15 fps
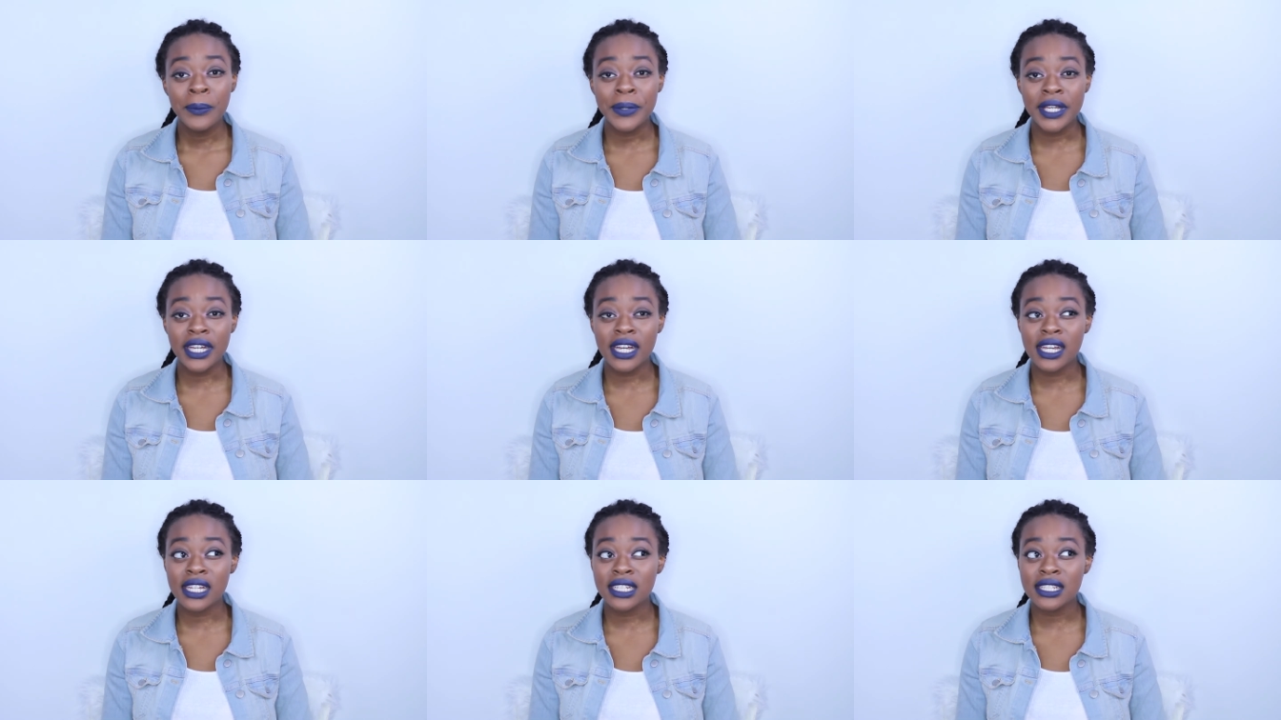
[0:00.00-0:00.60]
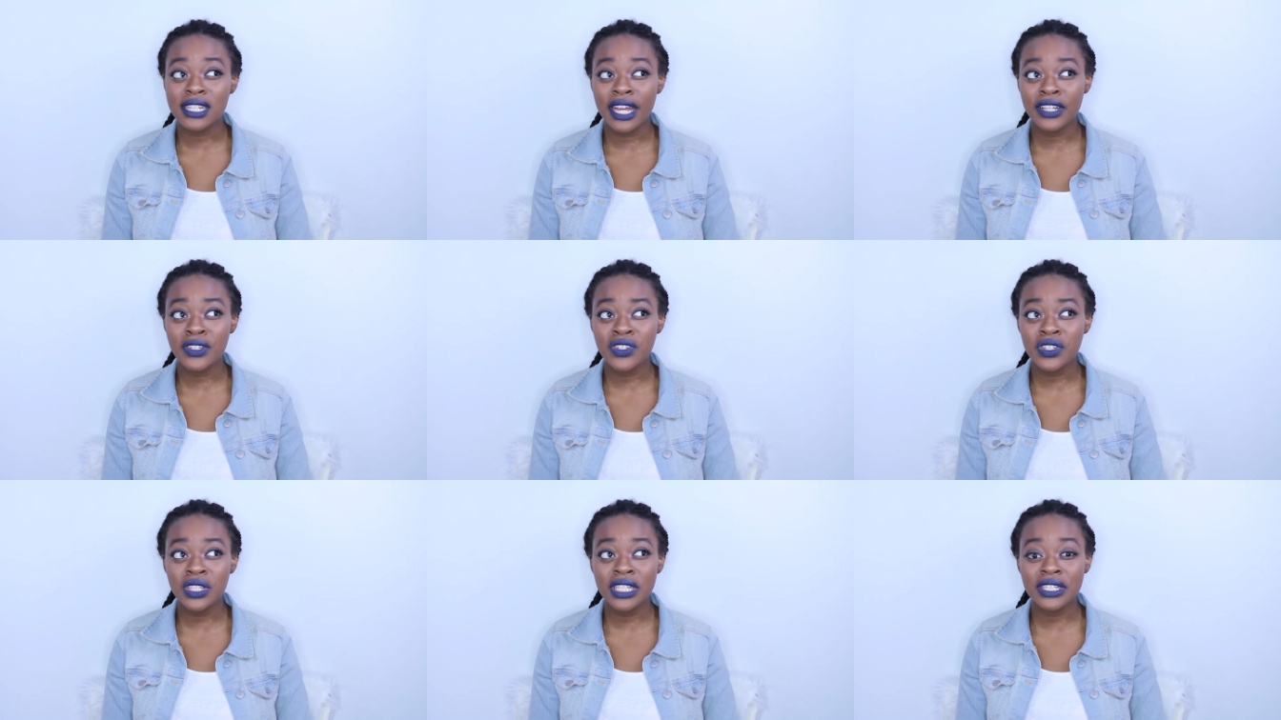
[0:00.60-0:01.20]
Because I
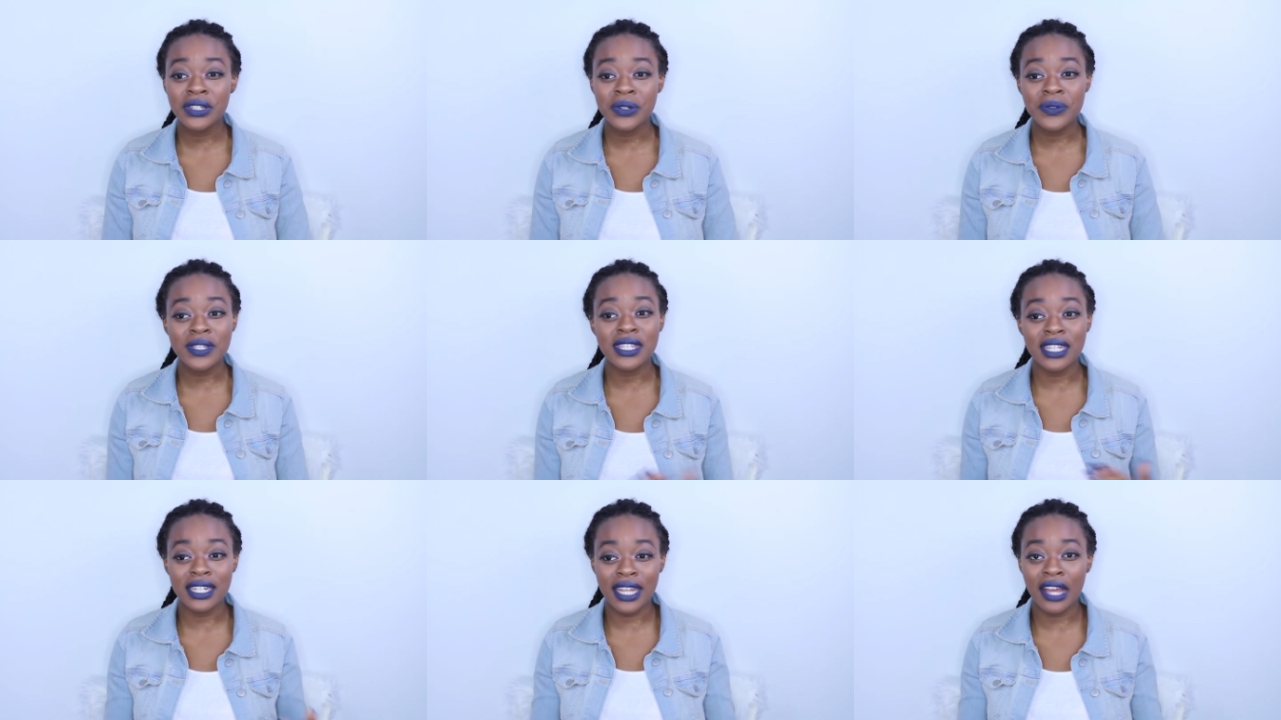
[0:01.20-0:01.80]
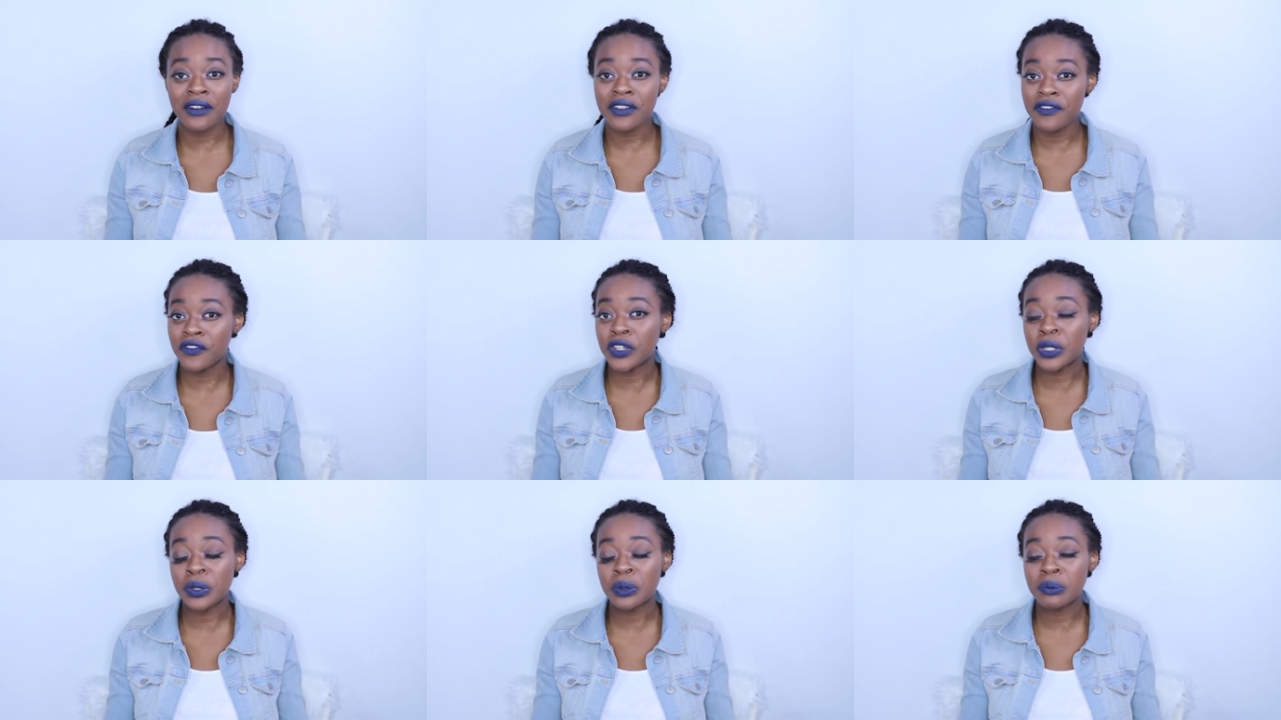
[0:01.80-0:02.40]
usually don't sit down and
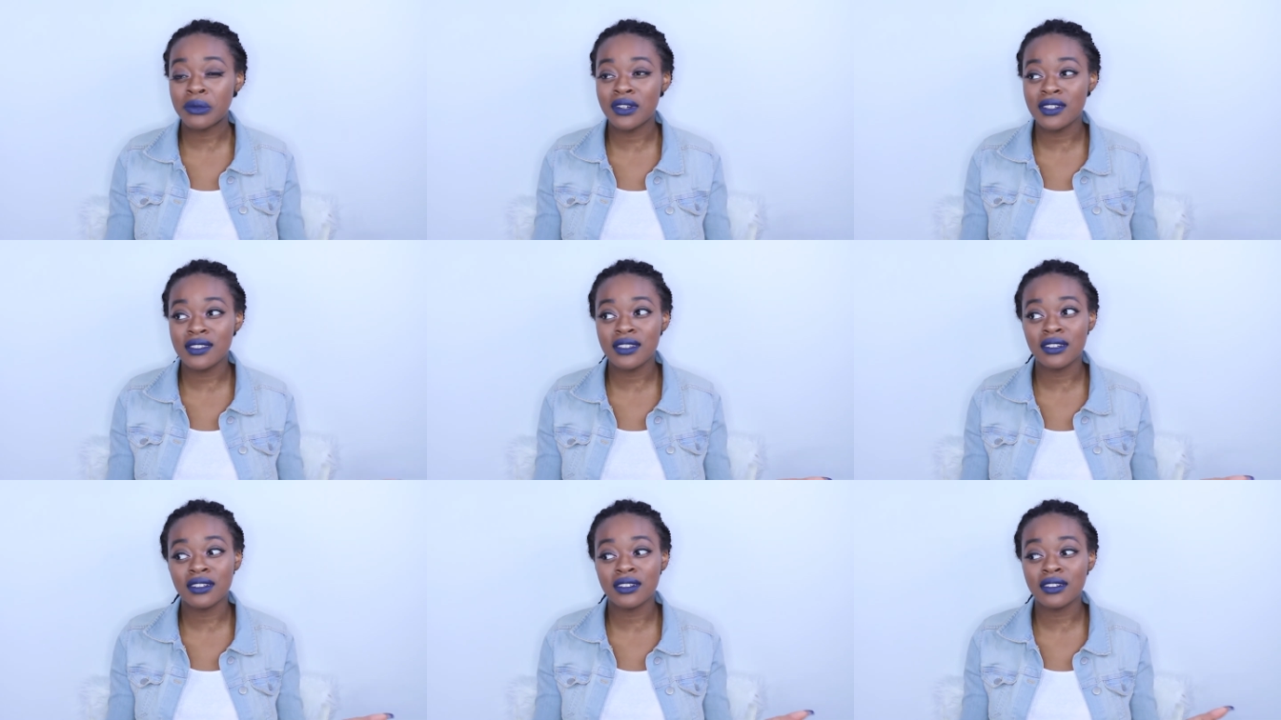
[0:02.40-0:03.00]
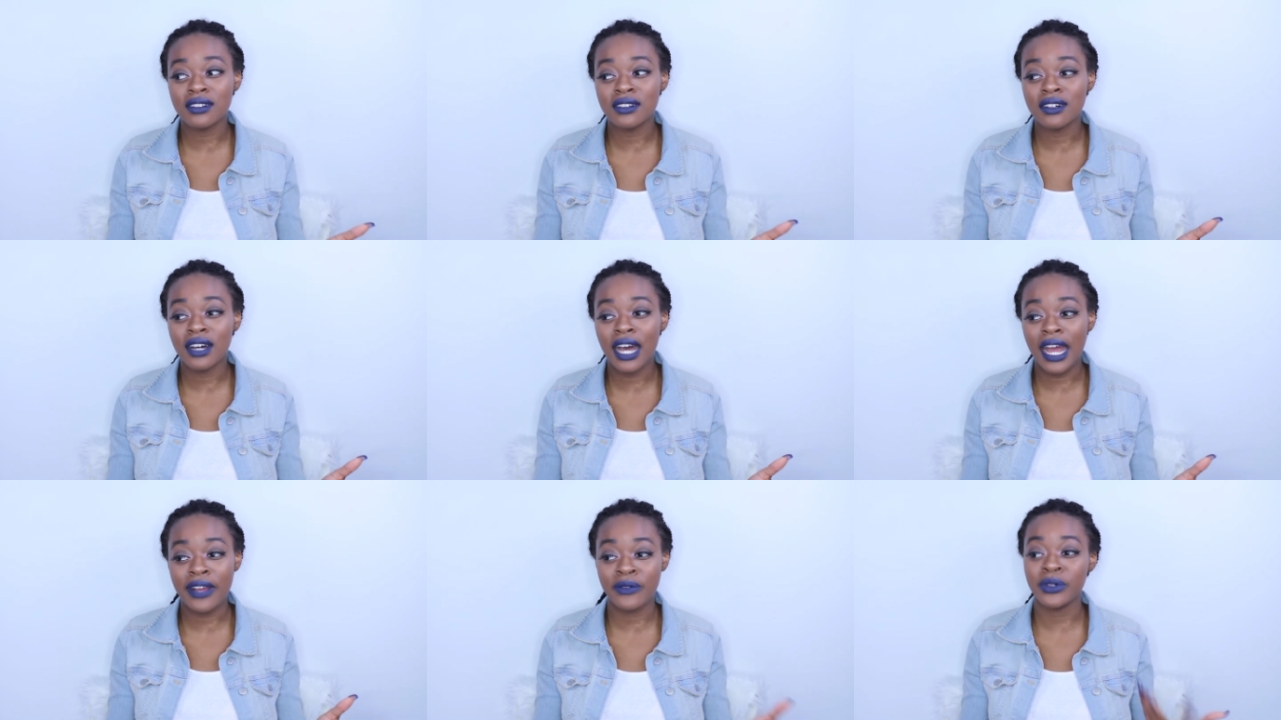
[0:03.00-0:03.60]
film until
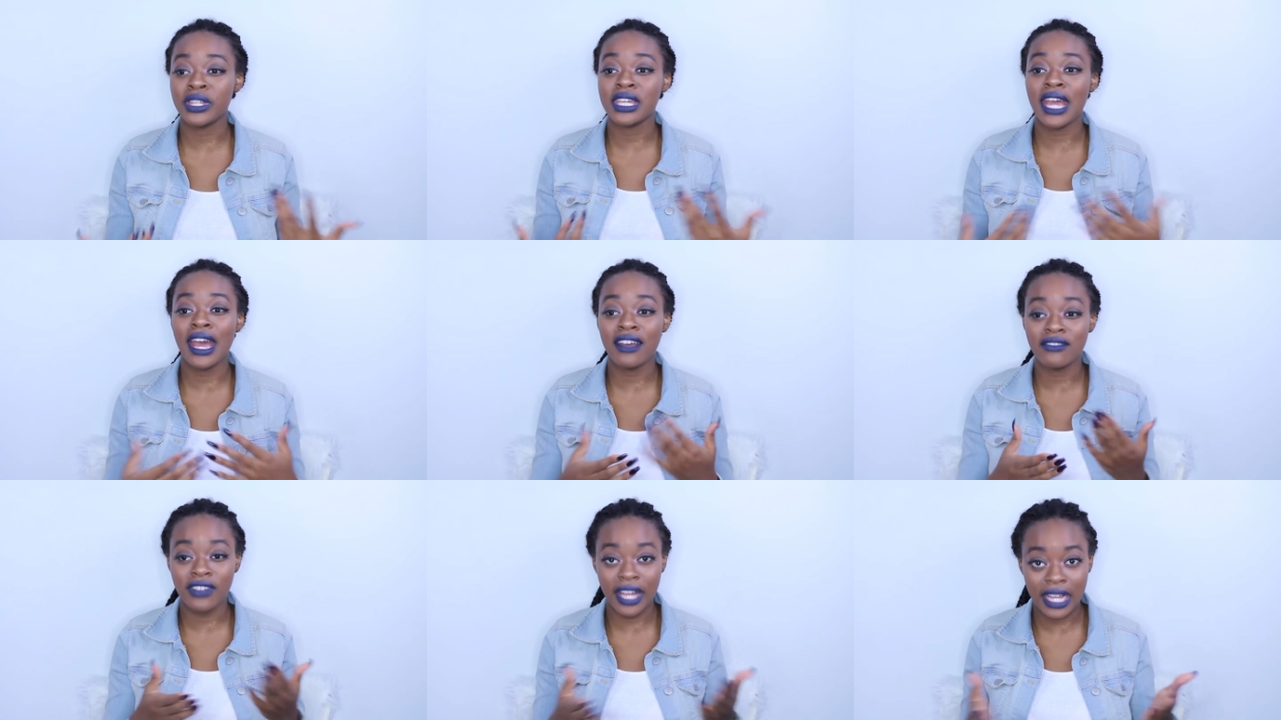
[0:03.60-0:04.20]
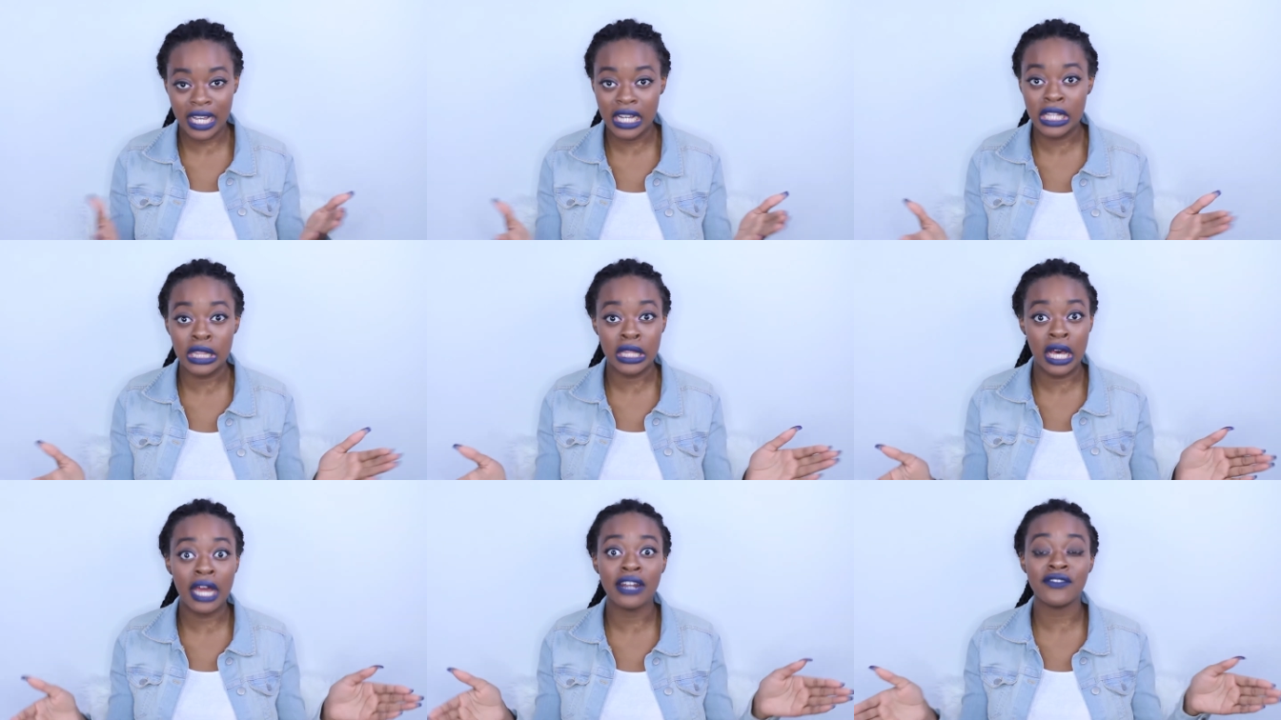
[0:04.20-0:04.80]
I really have like a
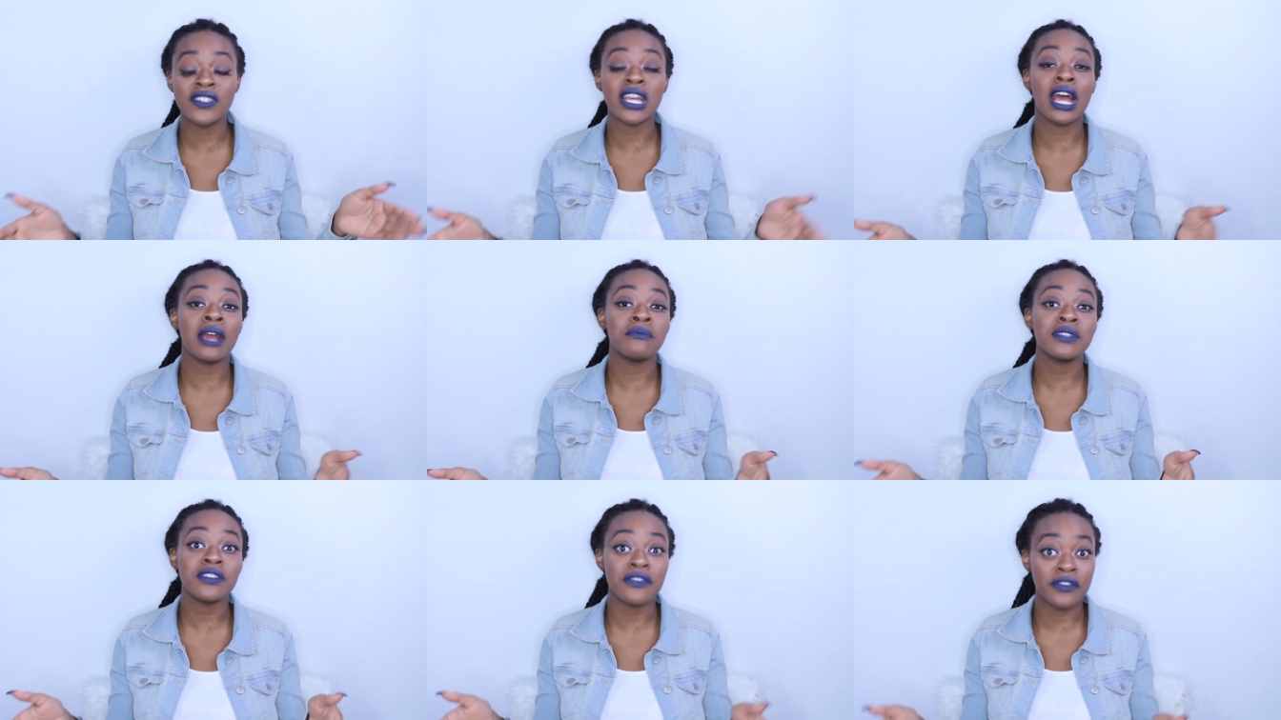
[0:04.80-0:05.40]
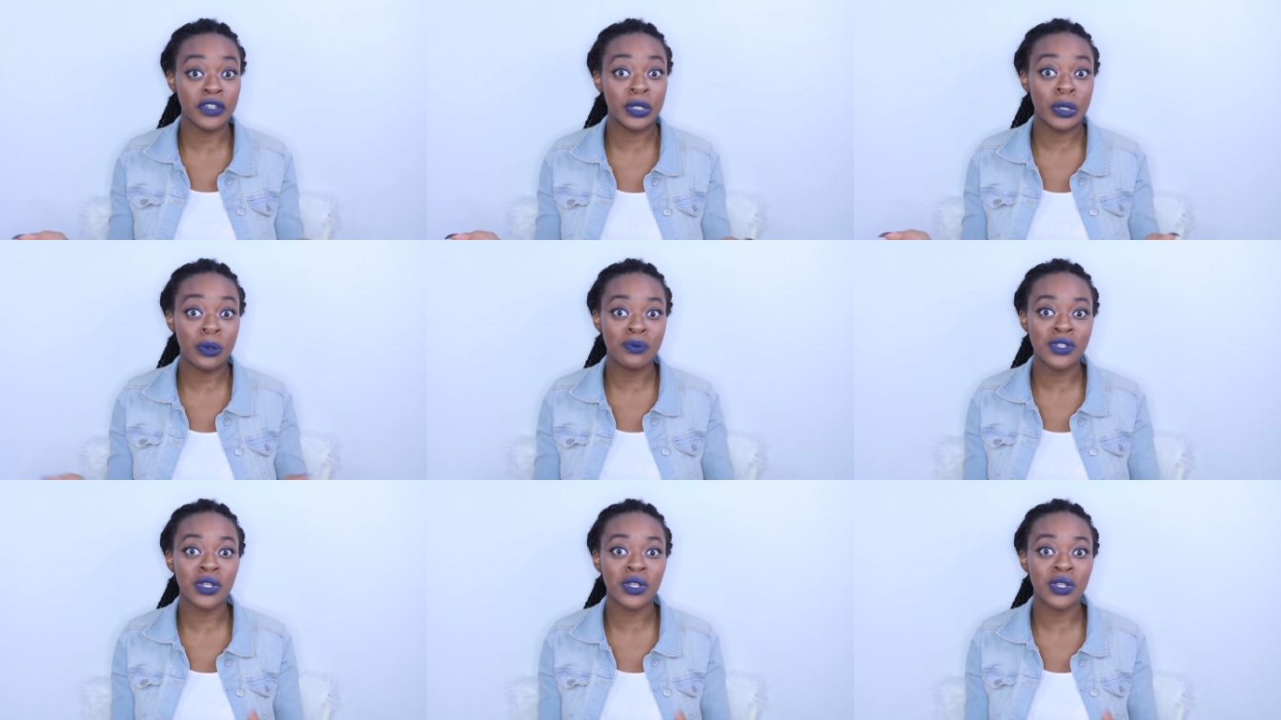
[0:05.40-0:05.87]
lot of time to film.